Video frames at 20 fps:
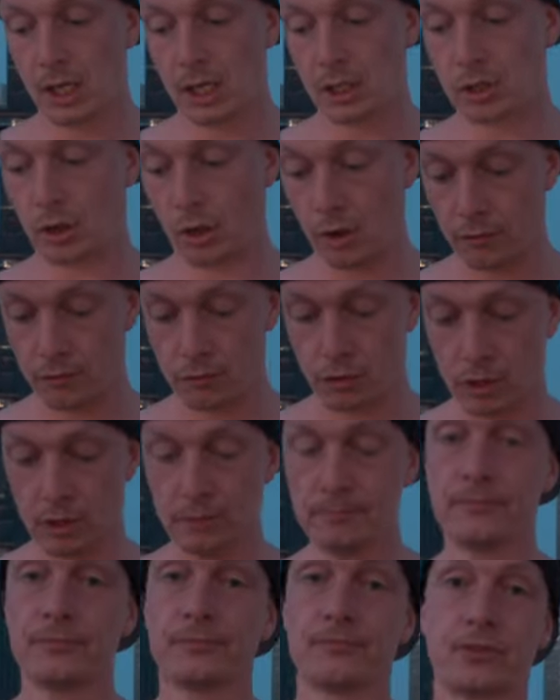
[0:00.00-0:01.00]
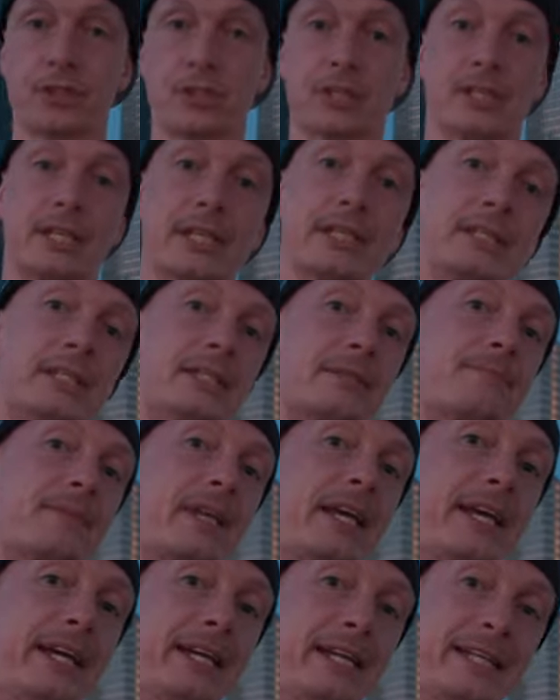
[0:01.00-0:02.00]
So overall, success.
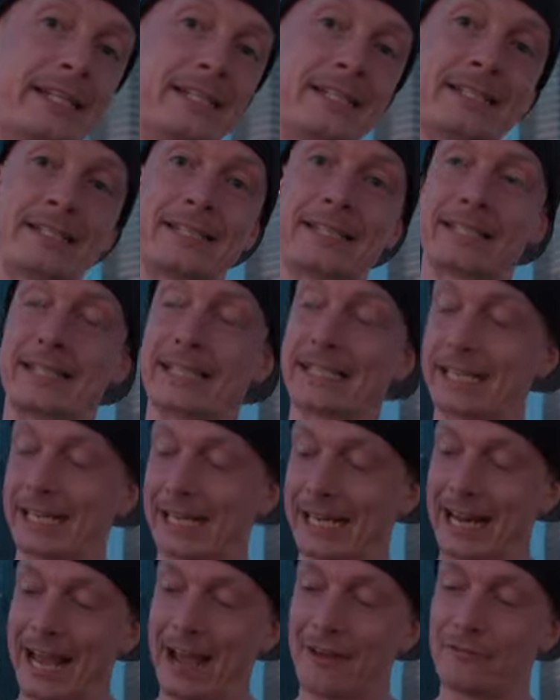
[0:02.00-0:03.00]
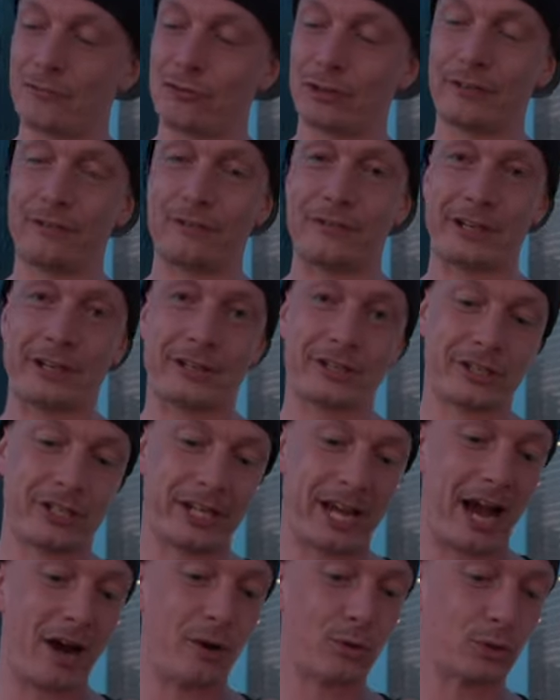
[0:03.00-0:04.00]
And again, I haven't really figured
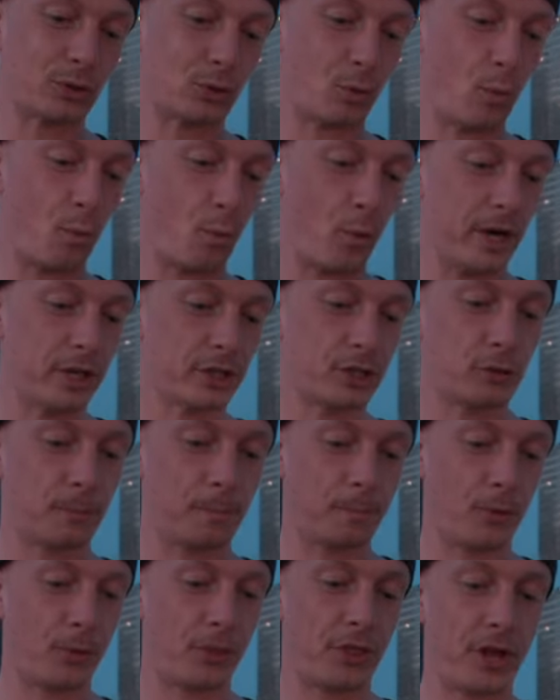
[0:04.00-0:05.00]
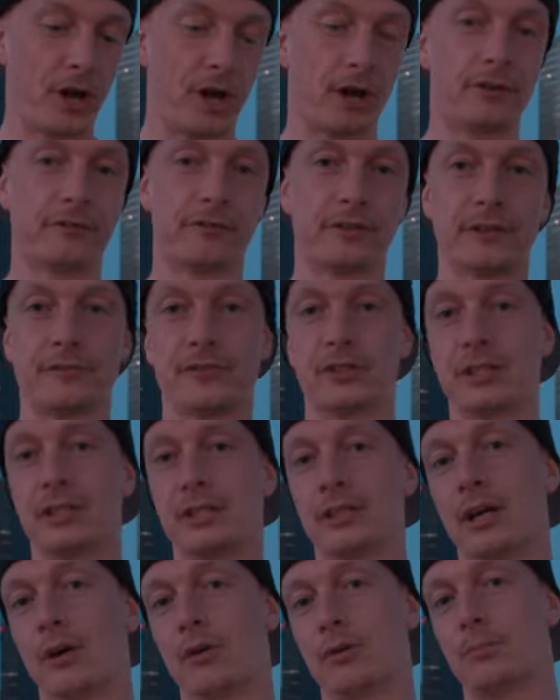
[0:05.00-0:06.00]
out where to put the R5C
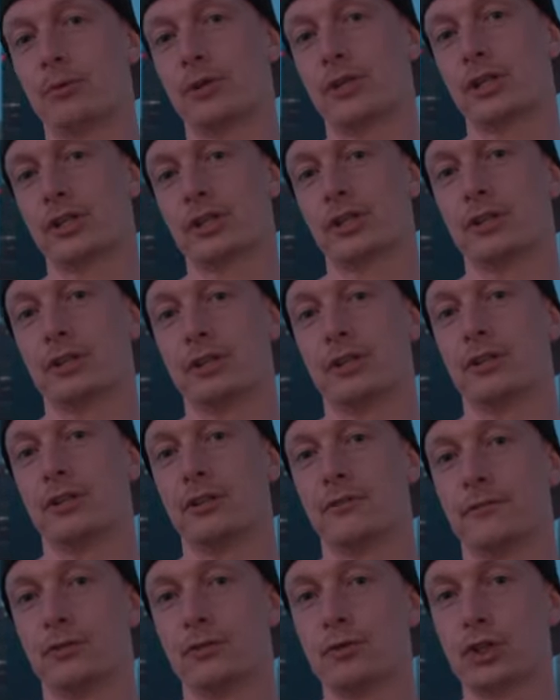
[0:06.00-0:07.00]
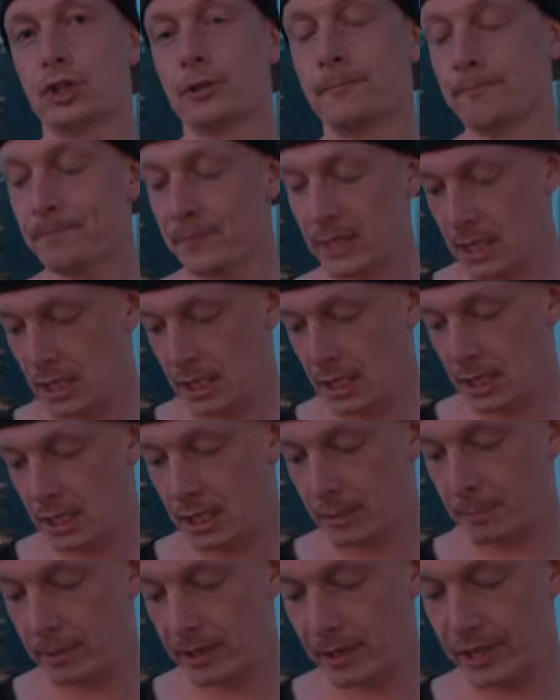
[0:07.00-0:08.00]
in our productions in the near future.
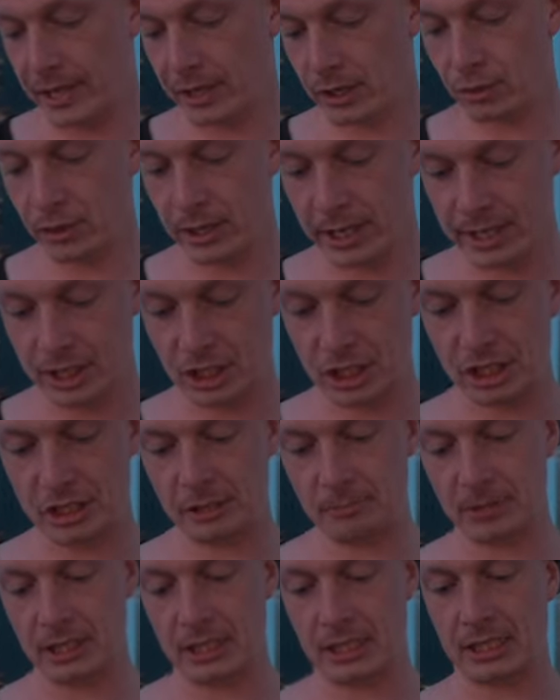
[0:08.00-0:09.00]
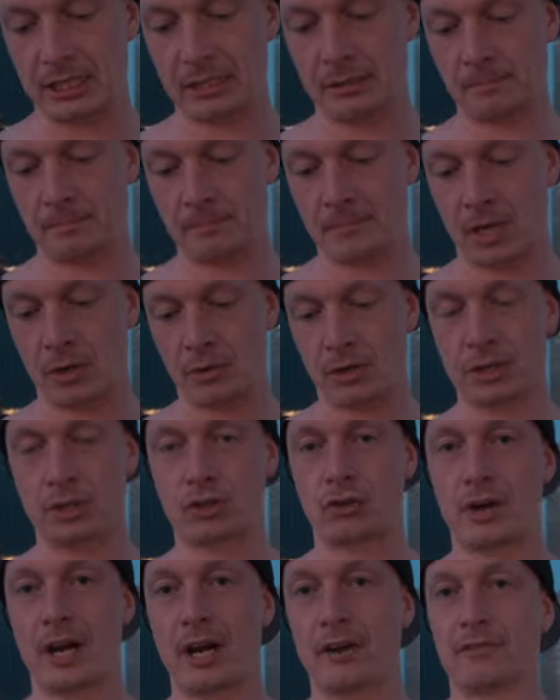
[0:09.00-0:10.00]
But that could actually become our
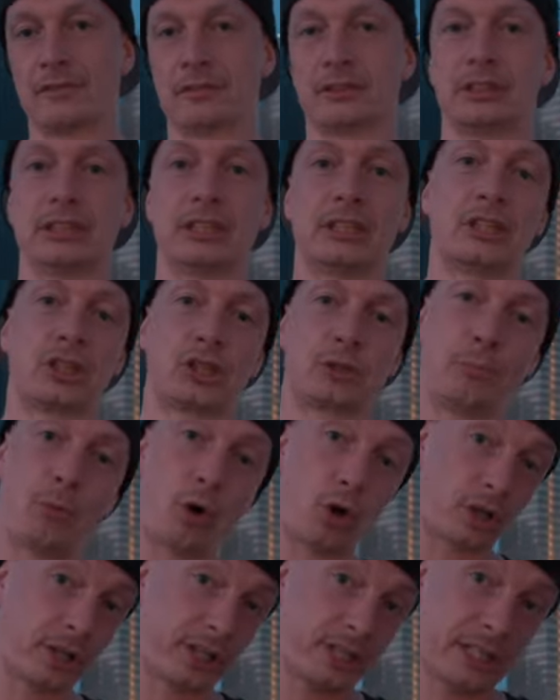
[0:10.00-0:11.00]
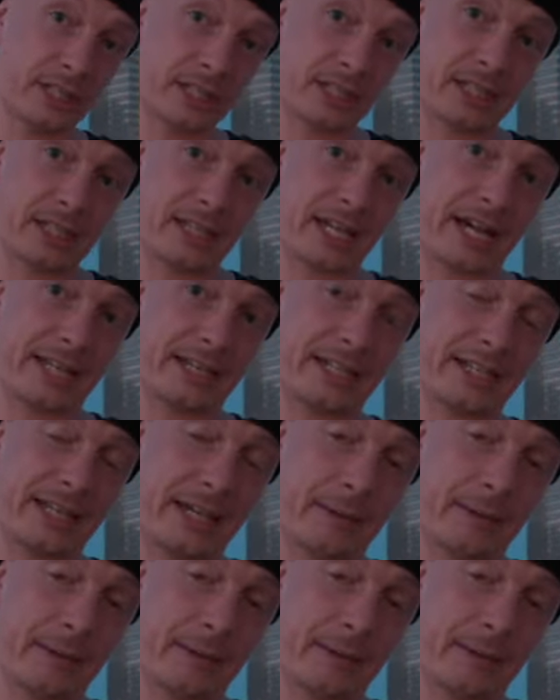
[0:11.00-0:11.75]
travel, small gig kind of